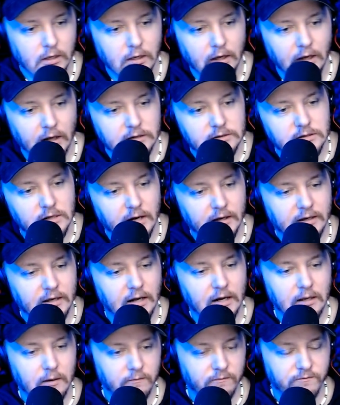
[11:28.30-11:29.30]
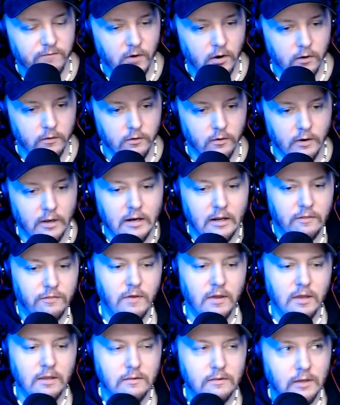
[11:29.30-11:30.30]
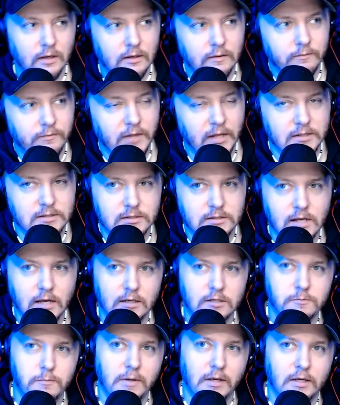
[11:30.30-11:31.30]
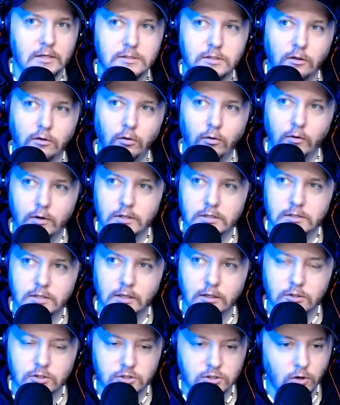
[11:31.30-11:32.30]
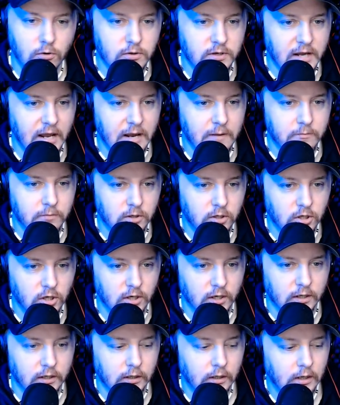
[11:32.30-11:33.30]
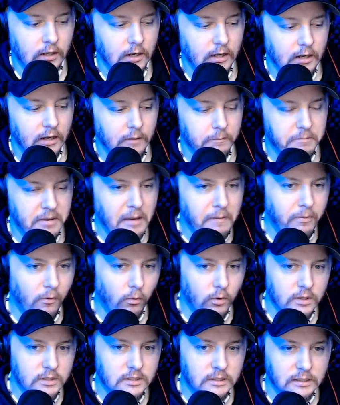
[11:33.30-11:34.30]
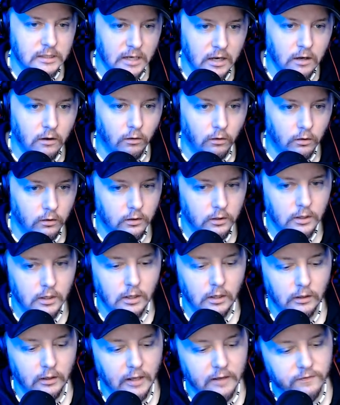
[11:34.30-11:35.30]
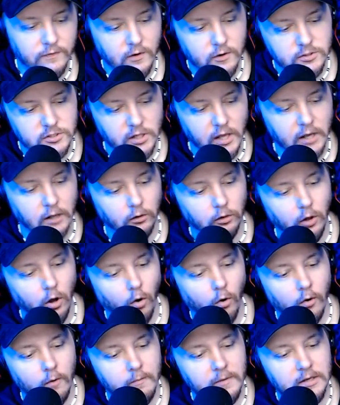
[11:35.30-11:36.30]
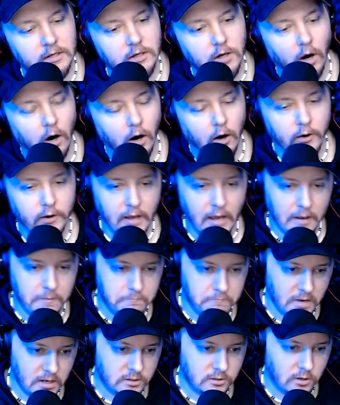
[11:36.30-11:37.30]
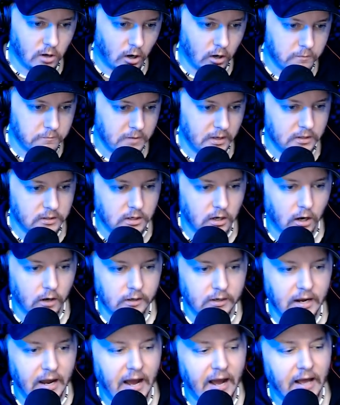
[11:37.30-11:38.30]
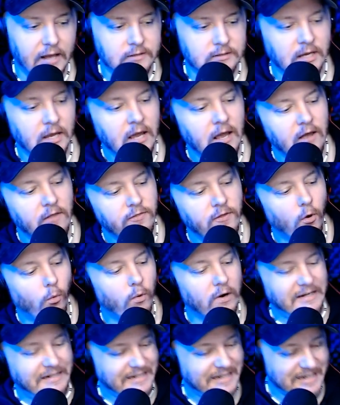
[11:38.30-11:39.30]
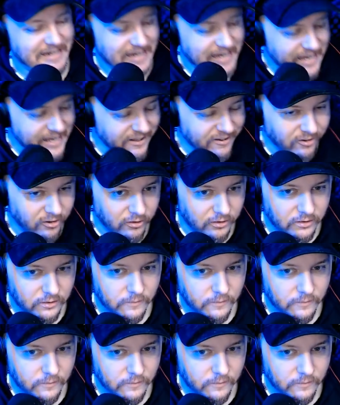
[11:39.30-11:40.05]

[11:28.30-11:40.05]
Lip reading: it's not getting him further. And I think that that stinks because the glorious thing is so damn good. People would kill. Like, there's, like, lower mid-card and mid-card guys that would kill